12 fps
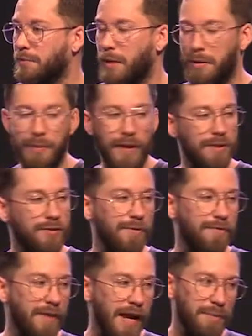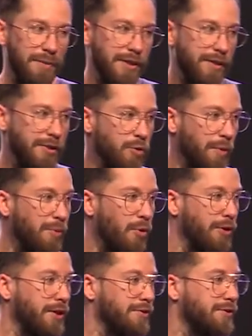Maybe because of the family that you were
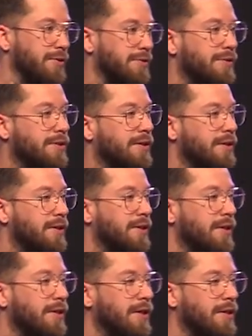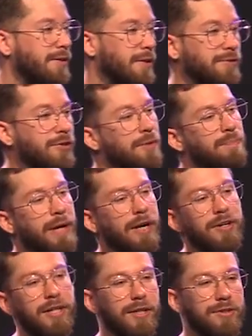born into. There are certain
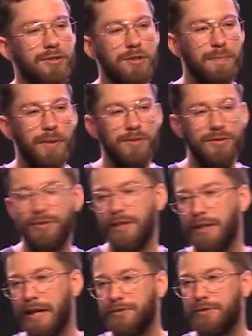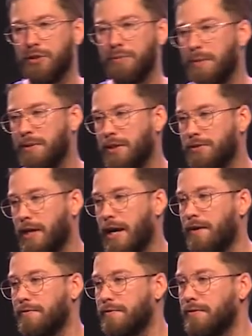barriers that the person sitting next to you maybe doesn't have.